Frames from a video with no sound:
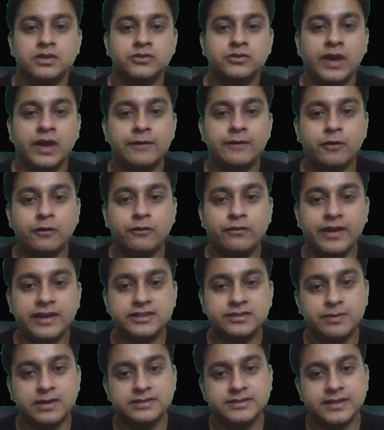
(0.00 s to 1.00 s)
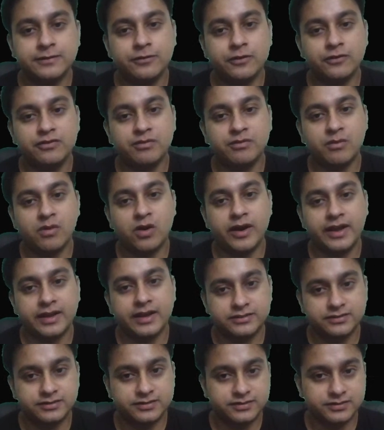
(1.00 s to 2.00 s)
F of x plus f of mod
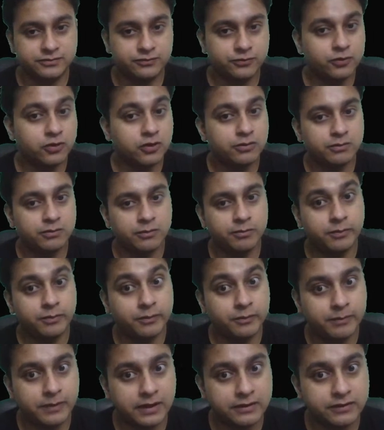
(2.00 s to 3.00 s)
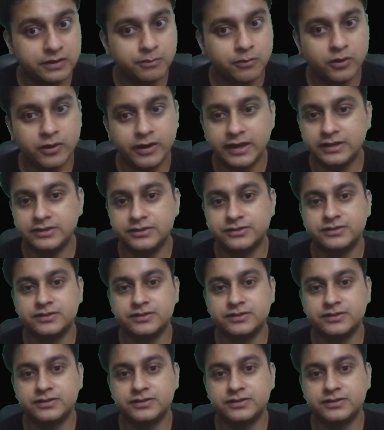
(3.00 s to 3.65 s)
x, 4 power mod x,